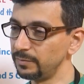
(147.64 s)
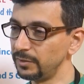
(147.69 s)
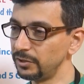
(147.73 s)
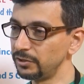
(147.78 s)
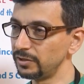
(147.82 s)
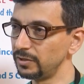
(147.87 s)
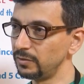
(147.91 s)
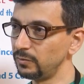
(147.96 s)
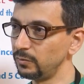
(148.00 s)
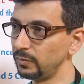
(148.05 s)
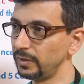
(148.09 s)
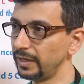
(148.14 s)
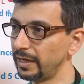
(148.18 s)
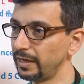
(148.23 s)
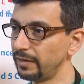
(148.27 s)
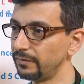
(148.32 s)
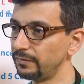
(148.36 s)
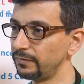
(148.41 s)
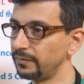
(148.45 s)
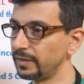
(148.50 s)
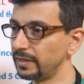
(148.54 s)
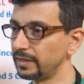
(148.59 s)
mission, we
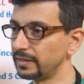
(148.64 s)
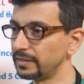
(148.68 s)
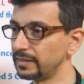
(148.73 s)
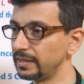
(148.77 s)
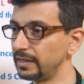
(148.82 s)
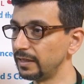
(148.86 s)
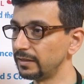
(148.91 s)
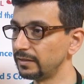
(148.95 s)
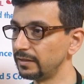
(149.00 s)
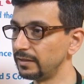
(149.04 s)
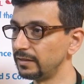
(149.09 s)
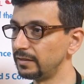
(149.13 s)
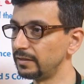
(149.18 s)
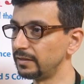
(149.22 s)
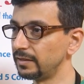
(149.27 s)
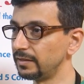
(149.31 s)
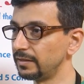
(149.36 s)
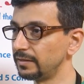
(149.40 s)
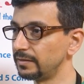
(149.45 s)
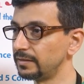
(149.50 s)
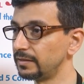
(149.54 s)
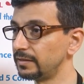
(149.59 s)
have selected
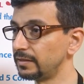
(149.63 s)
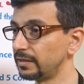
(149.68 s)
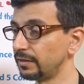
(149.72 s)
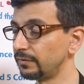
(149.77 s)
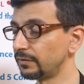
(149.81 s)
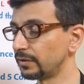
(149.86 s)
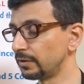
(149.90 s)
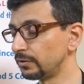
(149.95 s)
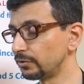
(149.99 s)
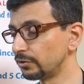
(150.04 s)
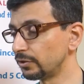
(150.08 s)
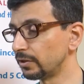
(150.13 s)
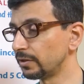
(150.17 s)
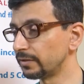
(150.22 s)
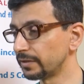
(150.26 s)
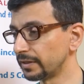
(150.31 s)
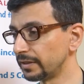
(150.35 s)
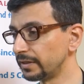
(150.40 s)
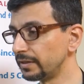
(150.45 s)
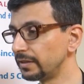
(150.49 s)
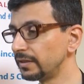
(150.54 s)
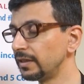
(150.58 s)
several
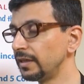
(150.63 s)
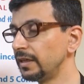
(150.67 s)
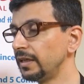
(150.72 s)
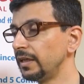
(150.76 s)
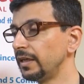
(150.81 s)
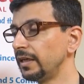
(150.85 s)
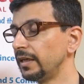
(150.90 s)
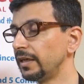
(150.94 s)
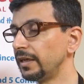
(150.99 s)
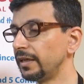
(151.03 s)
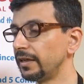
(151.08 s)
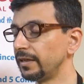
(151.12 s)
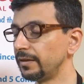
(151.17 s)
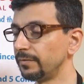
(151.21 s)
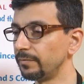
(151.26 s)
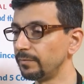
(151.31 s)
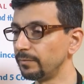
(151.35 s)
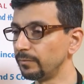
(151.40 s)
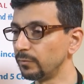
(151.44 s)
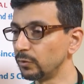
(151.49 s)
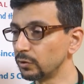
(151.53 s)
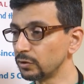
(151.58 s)
children,
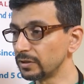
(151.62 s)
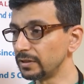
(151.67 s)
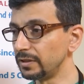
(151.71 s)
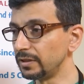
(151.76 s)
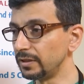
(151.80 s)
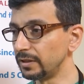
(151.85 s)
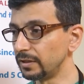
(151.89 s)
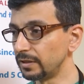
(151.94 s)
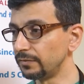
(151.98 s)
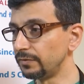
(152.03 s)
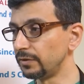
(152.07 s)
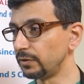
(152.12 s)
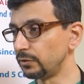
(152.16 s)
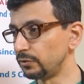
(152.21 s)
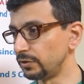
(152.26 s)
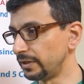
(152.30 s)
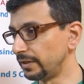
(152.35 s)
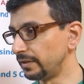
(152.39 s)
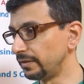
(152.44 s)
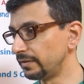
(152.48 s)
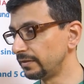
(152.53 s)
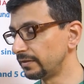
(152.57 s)
mostly
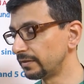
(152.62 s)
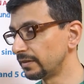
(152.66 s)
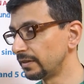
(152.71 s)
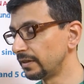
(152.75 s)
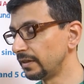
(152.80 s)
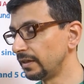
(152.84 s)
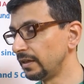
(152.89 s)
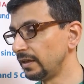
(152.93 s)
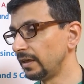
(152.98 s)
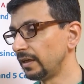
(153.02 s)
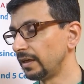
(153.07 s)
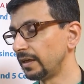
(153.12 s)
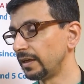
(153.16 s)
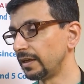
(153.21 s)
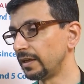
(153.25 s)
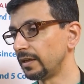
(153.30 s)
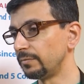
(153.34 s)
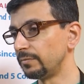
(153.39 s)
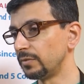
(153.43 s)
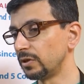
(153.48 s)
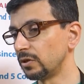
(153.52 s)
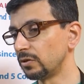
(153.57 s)
refugees,
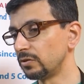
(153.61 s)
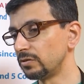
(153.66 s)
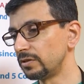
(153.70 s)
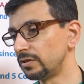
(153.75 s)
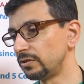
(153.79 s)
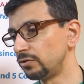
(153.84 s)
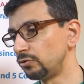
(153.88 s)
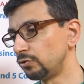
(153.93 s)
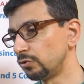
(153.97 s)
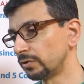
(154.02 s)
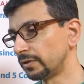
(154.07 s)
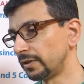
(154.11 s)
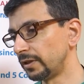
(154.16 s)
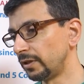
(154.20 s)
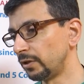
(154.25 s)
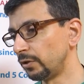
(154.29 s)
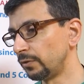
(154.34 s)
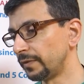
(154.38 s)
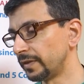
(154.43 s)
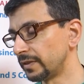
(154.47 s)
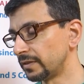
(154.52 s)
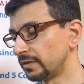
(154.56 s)
because Jordan
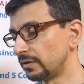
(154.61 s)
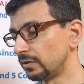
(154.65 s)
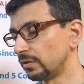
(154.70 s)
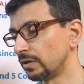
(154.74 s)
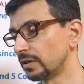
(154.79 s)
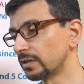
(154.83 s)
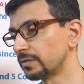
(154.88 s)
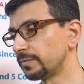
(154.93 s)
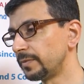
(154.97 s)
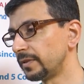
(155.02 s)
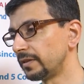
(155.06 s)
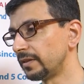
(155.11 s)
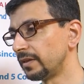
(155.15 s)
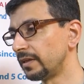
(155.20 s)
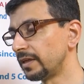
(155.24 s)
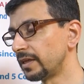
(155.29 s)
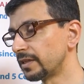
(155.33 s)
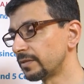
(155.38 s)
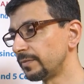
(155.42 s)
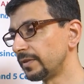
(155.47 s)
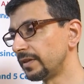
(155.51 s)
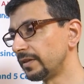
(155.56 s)
University Hospital
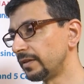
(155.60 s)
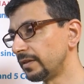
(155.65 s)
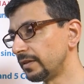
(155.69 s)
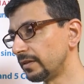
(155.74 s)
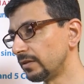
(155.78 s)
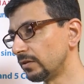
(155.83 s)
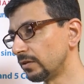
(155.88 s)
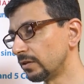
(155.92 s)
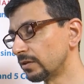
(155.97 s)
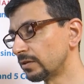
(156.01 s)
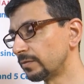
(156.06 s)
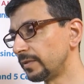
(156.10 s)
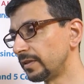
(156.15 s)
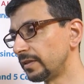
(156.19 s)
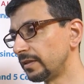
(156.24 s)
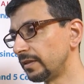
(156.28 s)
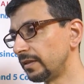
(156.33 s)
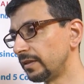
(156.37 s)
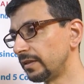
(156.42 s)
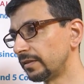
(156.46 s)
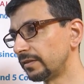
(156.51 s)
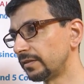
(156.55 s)
has been the
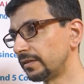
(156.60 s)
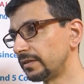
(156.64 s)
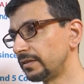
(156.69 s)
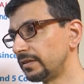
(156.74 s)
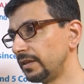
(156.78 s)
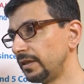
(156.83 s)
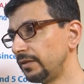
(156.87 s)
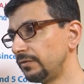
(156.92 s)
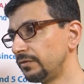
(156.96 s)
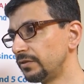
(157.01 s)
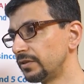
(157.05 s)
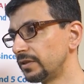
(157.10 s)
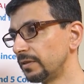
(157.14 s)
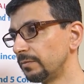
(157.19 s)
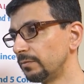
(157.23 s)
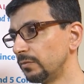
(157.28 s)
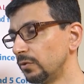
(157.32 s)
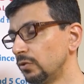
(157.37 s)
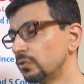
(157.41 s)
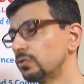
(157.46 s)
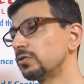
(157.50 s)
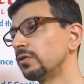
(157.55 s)
hospital that receives
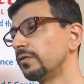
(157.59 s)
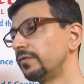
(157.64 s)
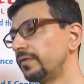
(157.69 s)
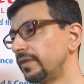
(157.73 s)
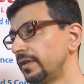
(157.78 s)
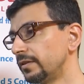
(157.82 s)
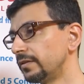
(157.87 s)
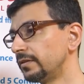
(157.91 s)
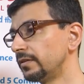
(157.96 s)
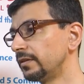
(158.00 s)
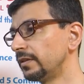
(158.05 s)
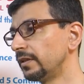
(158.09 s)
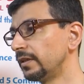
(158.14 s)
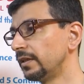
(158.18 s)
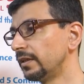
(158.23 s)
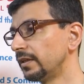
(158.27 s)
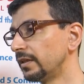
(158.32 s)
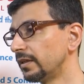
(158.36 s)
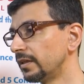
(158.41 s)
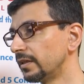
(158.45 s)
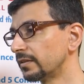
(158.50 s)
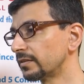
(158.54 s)
most of the
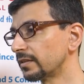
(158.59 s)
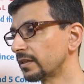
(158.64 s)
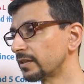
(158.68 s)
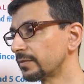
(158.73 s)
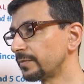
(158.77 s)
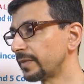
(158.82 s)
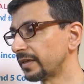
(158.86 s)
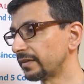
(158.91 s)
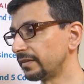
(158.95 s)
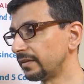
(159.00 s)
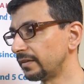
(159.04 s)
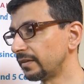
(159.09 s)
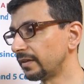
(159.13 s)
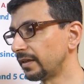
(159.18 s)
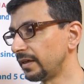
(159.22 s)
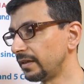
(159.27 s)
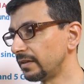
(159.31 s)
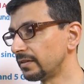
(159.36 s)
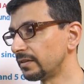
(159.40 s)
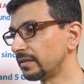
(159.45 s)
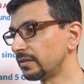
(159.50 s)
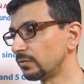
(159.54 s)
suspected
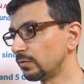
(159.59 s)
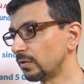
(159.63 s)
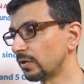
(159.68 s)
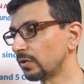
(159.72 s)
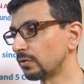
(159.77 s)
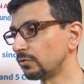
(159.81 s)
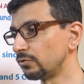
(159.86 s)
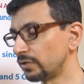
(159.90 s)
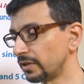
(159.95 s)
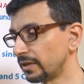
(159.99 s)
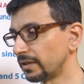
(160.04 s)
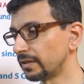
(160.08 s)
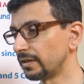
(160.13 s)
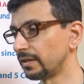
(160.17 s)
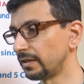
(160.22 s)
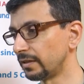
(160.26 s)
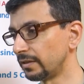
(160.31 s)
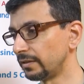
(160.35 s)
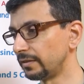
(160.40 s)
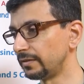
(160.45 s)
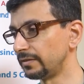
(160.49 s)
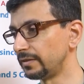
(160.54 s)
cases with congenital
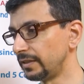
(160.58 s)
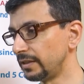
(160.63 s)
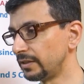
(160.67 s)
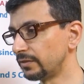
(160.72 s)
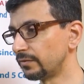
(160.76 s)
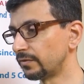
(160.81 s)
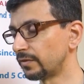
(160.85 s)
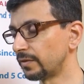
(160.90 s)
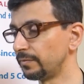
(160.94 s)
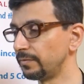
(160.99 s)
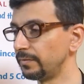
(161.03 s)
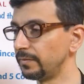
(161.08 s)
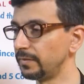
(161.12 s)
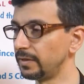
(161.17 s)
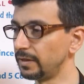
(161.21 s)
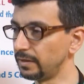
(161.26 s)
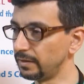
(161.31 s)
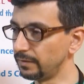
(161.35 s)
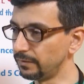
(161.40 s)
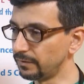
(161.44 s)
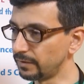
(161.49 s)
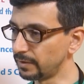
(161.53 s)
heart disease from
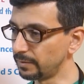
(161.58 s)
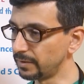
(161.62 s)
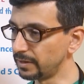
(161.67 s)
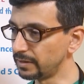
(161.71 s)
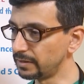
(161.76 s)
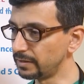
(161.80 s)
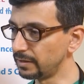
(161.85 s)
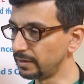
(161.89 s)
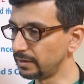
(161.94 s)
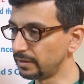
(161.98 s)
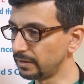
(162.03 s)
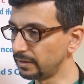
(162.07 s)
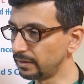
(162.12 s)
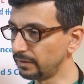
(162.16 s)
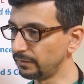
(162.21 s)
the Syrian